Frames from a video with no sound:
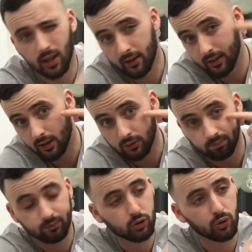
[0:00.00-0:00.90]
I like to
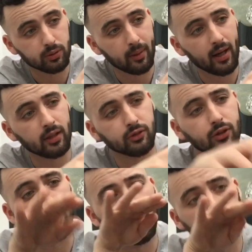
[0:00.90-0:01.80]
close my eye and
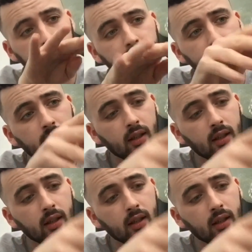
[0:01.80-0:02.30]
look down the blade,